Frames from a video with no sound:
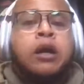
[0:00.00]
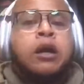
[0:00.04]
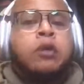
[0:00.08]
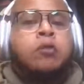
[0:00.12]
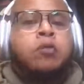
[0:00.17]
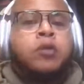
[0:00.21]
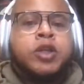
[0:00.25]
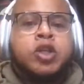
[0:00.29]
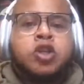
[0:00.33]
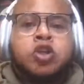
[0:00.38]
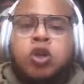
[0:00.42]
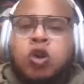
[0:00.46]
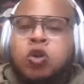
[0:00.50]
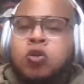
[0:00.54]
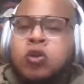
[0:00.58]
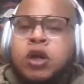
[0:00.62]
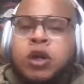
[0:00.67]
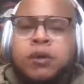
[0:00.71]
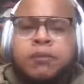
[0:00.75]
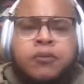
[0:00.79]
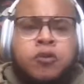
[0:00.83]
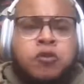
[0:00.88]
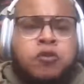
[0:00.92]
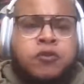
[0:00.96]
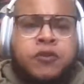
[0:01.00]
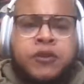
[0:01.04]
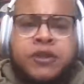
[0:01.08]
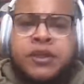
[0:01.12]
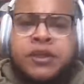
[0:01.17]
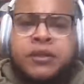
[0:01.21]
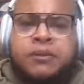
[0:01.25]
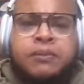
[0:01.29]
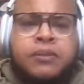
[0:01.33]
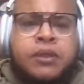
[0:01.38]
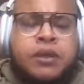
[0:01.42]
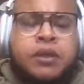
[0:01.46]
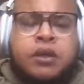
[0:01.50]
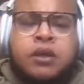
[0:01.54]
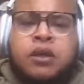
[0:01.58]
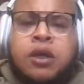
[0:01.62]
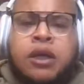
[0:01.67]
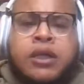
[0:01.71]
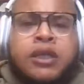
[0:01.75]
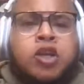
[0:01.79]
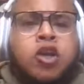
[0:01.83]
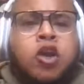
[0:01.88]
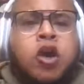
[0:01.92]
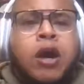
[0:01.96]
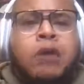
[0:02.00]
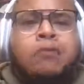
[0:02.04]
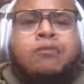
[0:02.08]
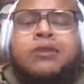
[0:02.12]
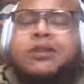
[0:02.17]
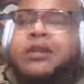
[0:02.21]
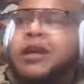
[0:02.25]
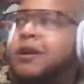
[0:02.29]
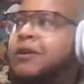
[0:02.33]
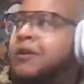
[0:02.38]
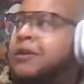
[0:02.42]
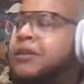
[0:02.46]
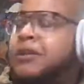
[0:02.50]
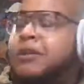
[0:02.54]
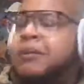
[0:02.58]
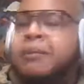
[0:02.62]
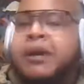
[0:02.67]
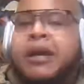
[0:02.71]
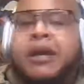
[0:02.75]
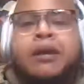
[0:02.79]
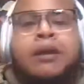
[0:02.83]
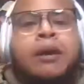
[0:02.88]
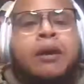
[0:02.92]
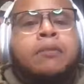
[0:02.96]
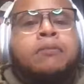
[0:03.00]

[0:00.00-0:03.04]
when you don't come through for them. I was talking to somebody,